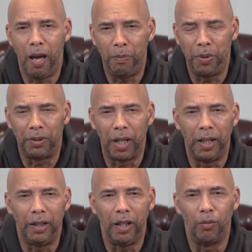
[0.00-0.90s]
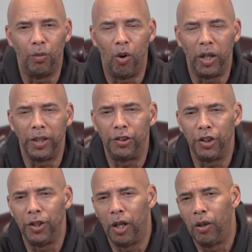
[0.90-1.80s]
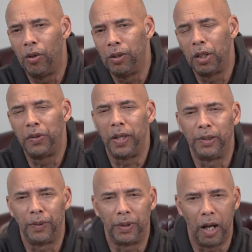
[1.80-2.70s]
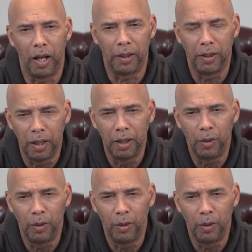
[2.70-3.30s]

appetite and wanting to know the things of God,